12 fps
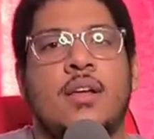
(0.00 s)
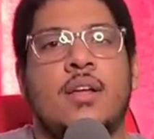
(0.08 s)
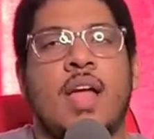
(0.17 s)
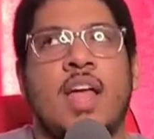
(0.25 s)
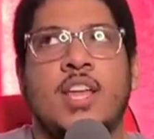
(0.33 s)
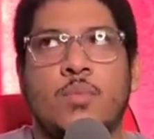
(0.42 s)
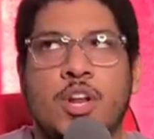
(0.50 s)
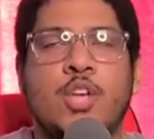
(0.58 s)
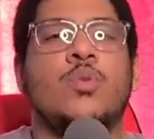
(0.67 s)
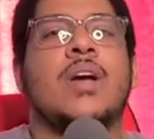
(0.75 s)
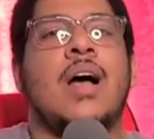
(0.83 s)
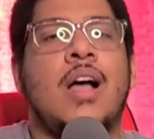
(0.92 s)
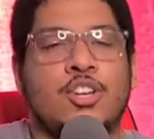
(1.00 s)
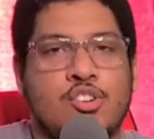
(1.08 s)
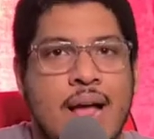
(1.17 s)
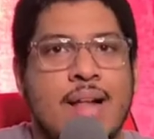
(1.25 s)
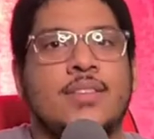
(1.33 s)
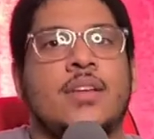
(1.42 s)
Anybody who
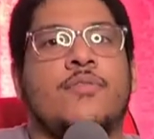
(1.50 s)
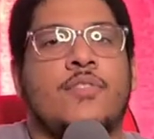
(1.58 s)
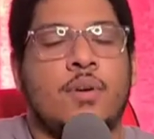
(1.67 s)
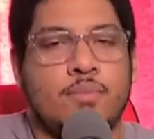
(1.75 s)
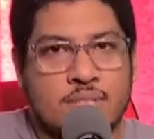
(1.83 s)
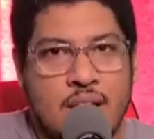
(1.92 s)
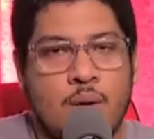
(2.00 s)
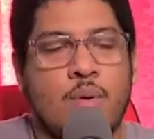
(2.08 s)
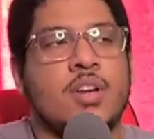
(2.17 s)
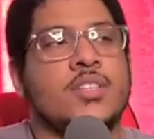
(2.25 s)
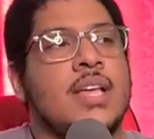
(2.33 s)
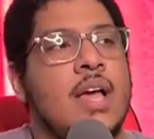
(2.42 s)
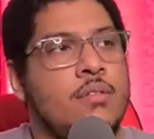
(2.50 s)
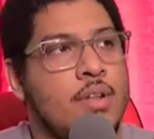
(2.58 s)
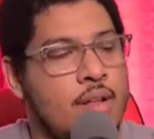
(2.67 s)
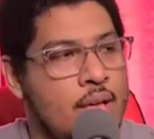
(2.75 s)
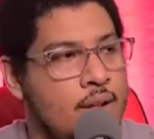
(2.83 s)
contracted from Skywalker Sound and,